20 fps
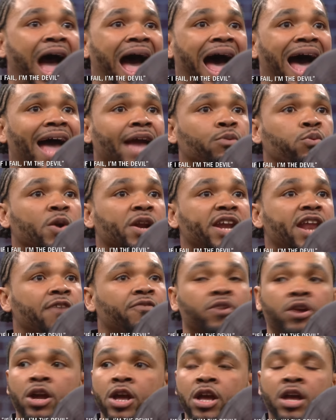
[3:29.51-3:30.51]
I would
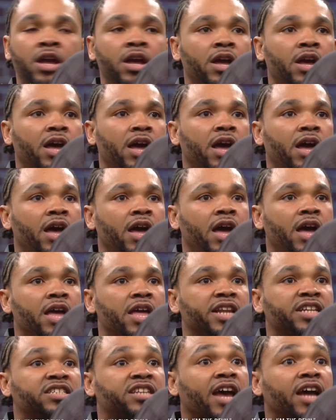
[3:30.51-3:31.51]
never
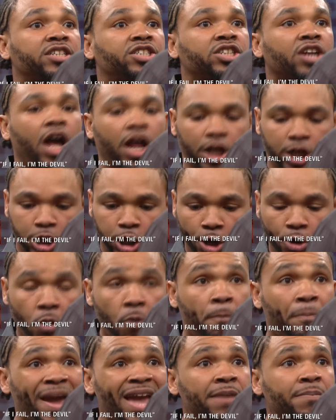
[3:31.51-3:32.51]
touch a little
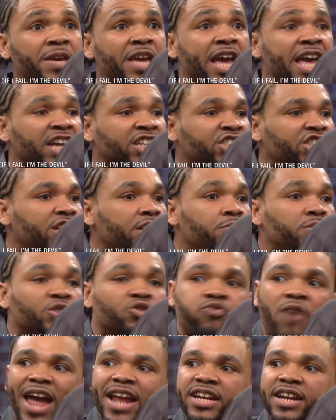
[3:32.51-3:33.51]
baby. She
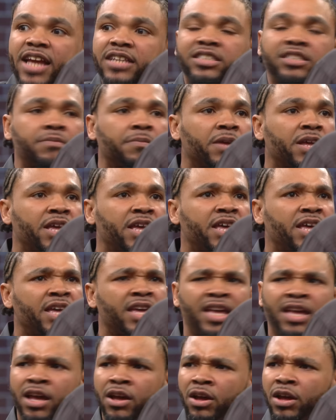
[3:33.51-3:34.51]
was right next to me.
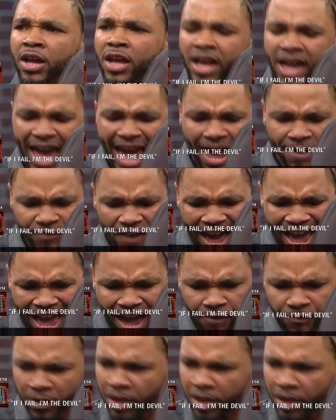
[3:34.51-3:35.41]
Have I, I ever?